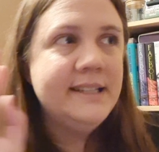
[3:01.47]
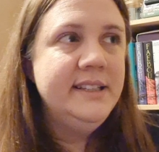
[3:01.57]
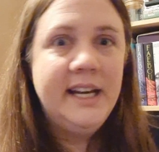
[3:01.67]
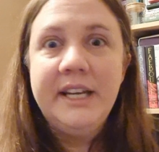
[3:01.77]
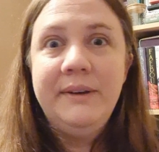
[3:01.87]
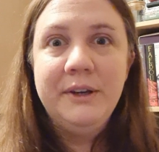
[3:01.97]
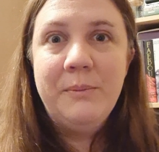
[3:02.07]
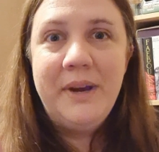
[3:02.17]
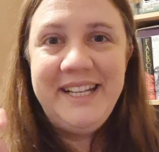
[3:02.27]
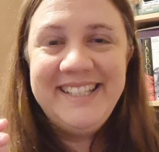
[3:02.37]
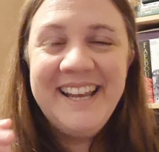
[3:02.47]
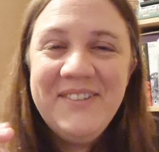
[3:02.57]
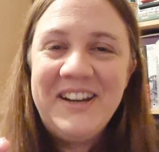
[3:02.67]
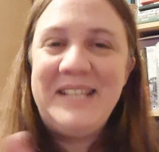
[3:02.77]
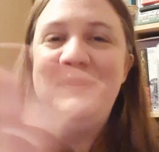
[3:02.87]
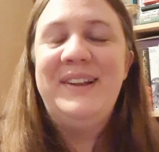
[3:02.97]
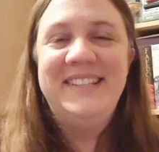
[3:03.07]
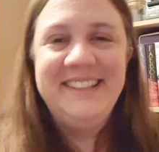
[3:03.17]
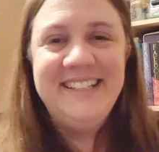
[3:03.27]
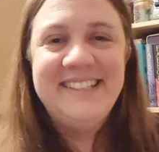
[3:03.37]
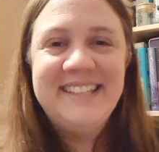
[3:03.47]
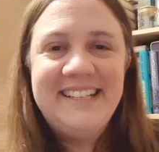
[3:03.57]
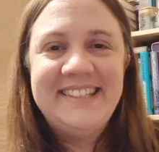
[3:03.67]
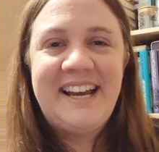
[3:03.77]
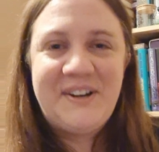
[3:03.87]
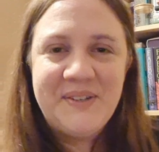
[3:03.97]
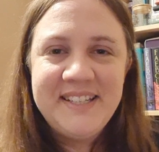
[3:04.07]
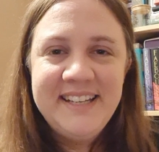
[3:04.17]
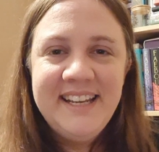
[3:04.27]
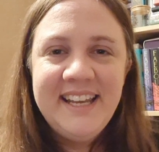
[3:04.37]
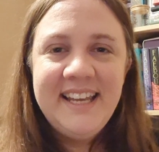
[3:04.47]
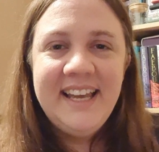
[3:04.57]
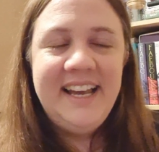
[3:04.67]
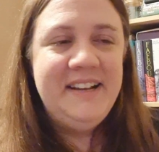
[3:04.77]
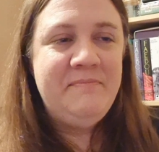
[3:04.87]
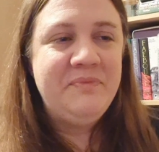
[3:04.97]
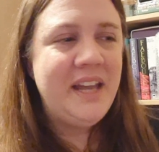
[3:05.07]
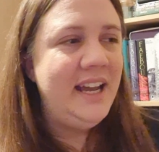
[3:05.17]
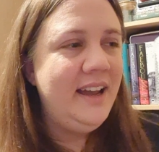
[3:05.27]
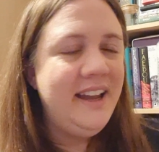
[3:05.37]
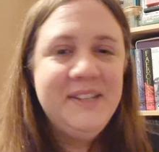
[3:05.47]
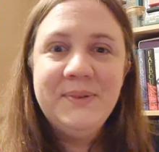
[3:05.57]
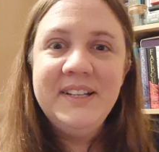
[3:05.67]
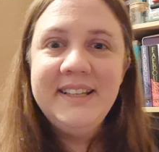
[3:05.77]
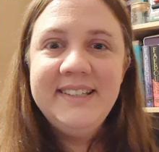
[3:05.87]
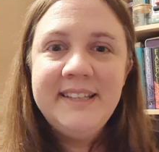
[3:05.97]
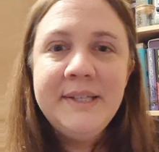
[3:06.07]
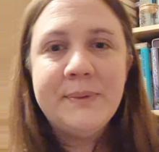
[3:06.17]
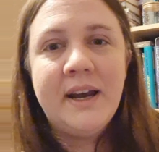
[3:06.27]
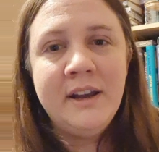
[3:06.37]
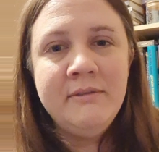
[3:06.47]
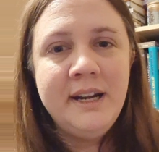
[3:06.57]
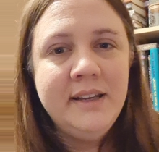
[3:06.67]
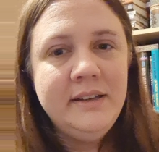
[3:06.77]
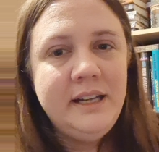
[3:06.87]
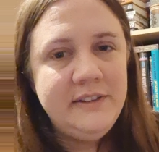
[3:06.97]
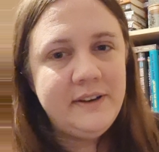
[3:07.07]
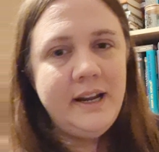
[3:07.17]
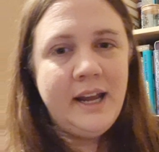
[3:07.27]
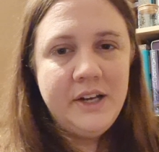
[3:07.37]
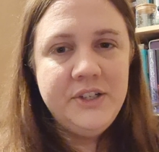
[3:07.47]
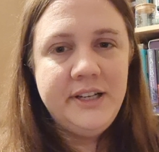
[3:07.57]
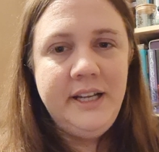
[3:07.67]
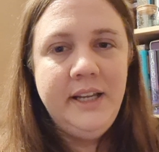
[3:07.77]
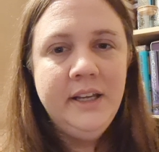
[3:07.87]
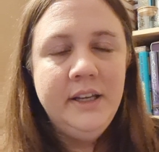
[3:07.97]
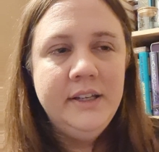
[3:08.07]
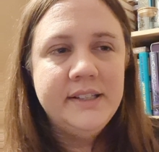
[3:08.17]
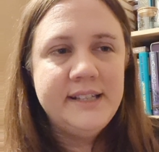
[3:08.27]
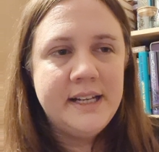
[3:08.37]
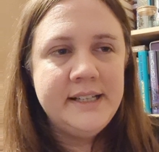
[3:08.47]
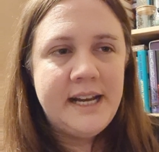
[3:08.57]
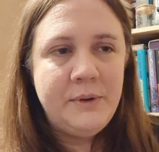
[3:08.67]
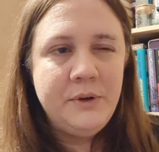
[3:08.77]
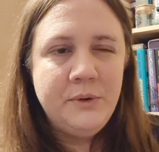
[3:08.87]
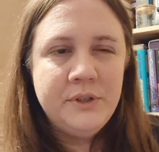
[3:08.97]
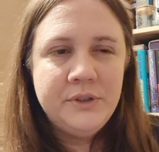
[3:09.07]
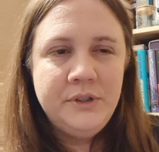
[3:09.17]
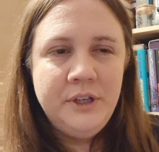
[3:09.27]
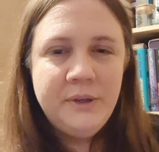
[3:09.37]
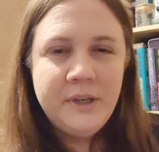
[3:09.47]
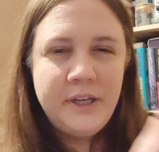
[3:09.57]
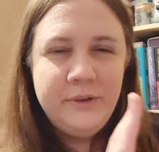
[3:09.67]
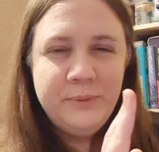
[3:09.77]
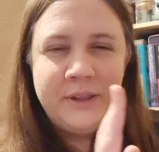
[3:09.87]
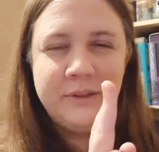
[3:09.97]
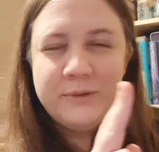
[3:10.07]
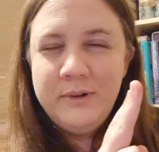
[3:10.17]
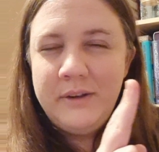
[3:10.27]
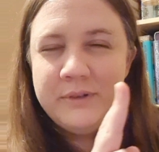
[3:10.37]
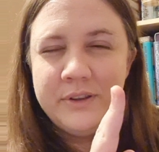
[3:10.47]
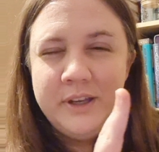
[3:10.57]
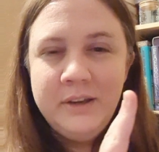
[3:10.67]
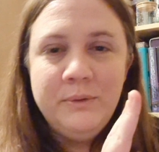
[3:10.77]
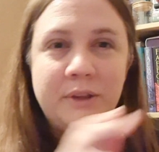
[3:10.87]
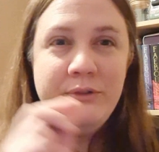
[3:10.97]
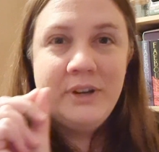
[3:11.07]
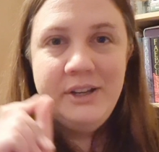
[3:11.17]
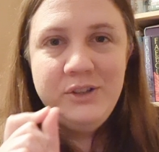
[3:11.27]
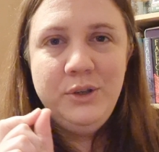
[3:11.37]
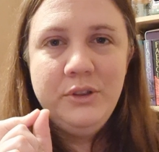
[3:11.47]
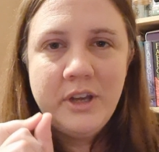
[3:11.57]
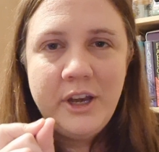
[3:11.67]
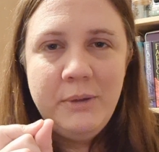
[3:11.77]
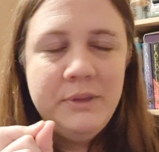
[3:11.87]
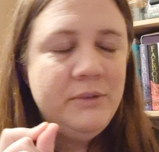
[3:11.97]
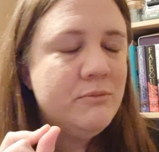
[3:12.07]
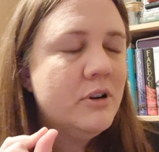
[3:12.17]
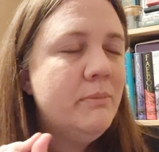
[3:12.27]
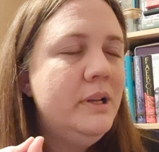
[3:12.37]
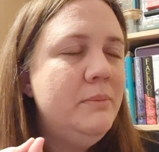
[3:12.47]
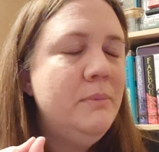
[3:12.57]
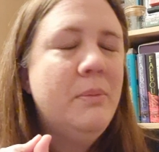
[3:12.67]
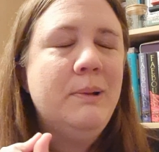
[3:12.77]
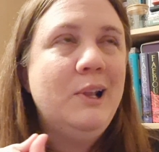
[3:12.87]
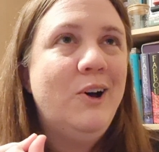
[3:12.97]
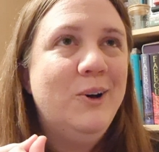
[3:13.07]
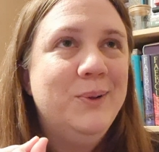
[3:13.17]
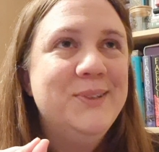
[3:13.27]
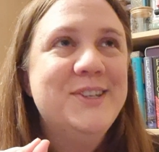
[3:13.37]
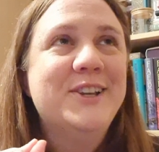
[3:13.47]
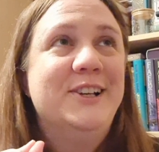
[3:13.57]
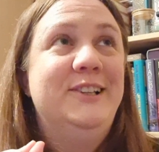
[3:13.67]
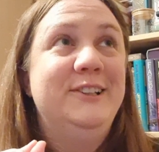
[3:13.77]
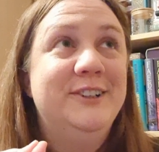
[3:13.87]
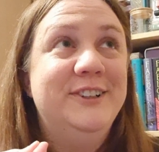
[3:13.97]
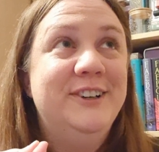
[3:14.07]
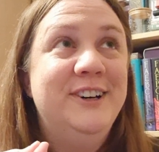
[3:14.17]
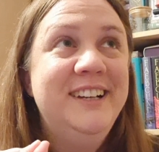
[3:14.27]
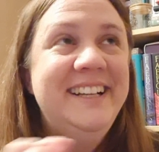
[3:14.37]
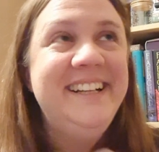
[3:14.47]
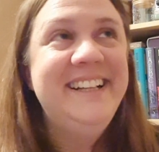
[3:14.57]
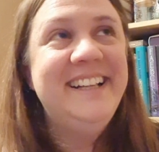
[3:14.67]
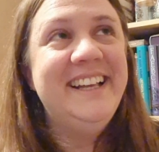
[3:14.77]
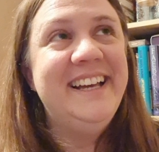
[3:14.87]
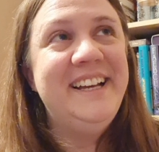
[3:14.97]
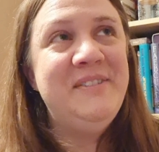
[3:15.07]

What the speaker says: like that going on when he's plotting these things out. It's one of those things where I reckon if I actually sat down and, kind of went through everything with a fine-tooth comb, there'd probably be plot holes galore. But